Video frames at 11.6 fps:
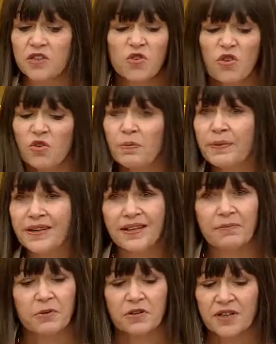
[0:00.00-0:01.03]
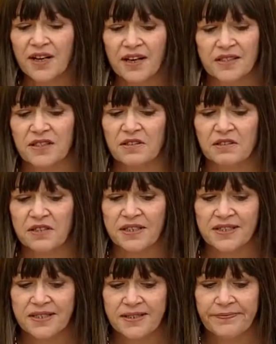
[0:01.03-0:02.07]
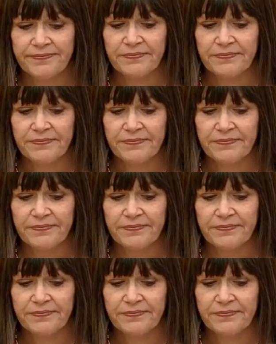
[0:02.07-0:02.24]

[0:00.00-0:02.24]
don't openly broadcast their good deeds.